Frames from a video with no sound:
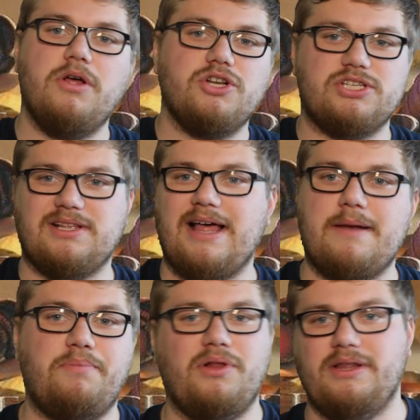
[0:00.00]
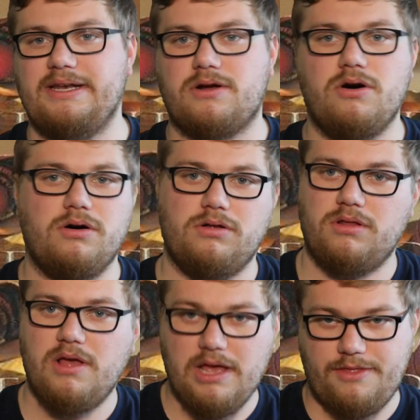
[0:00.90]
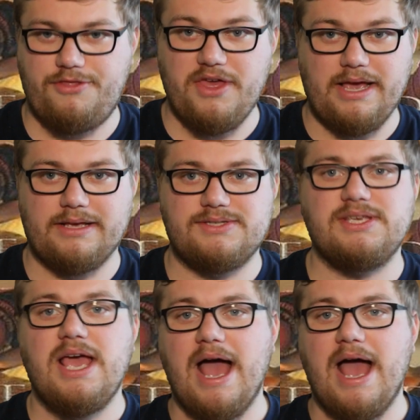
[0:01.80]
just a lot of political things.